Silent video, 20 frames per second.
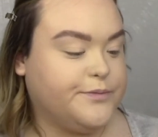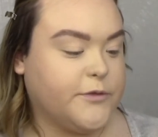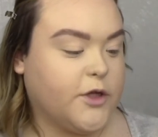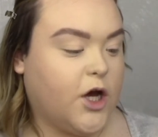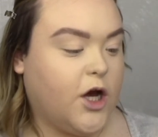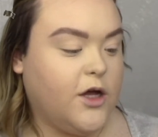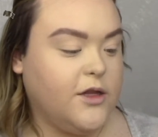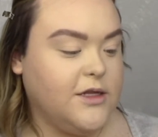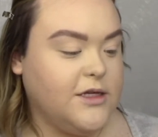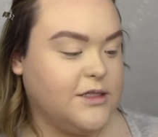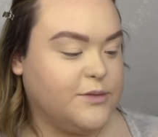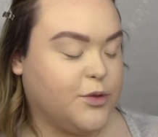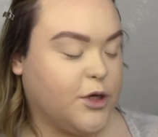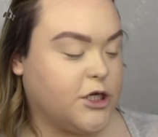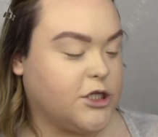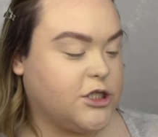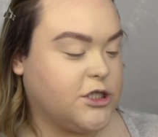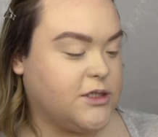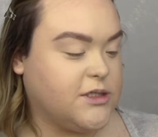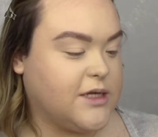All these
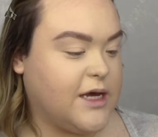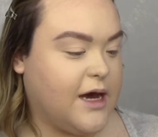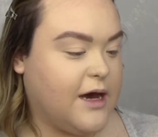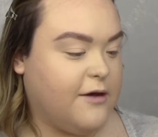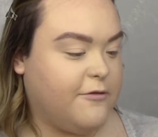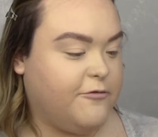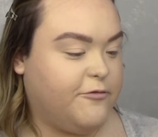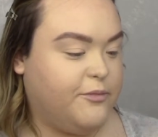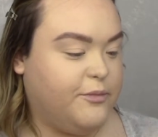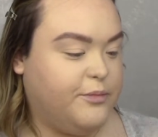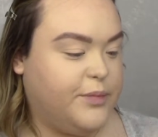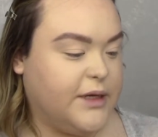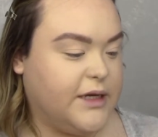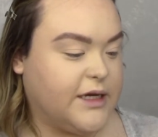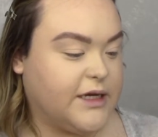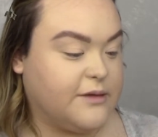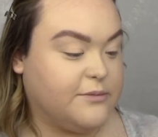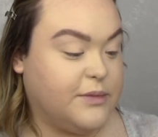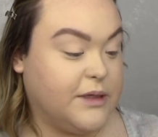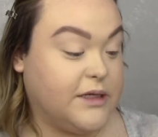brushes have
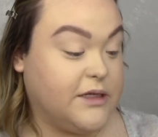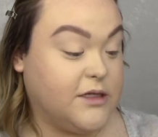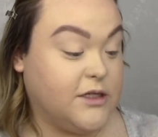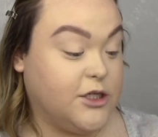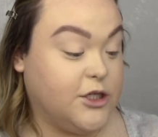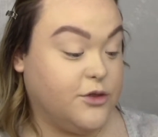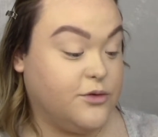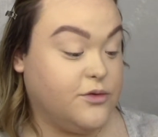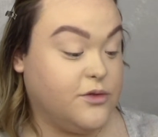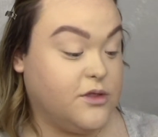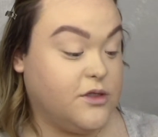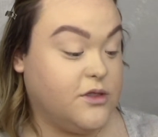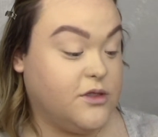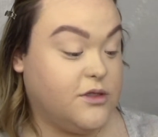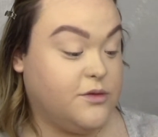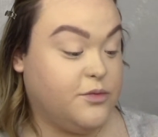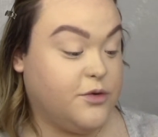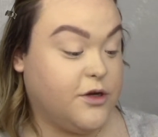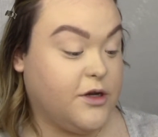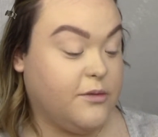been
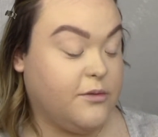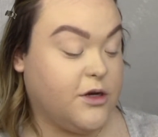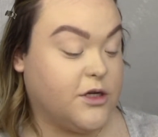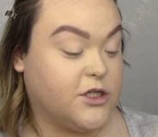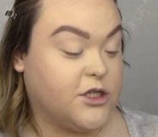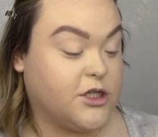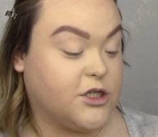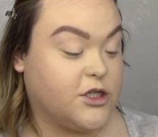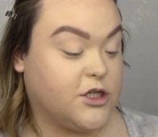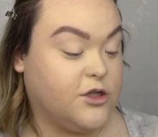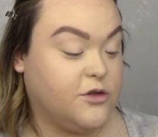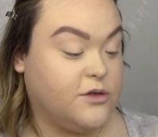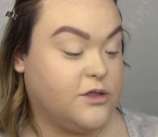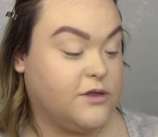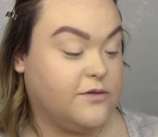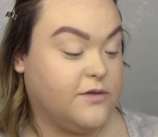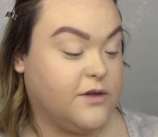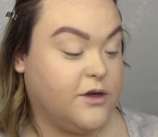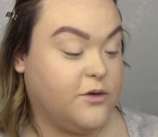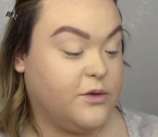used pretty much
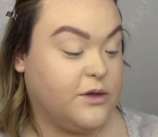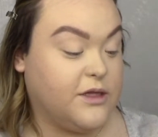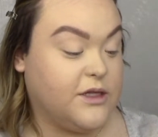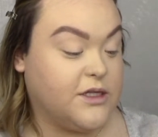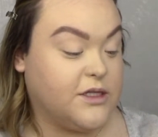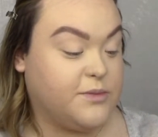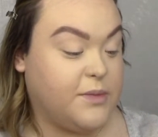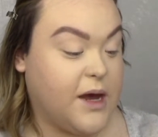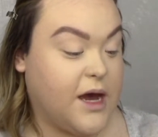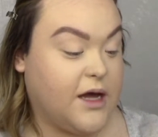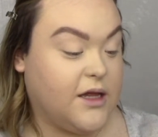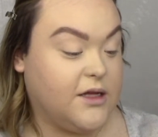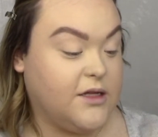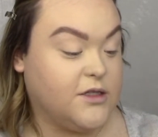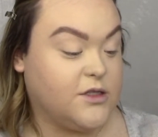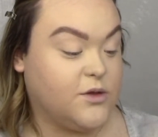exclusively with this palette,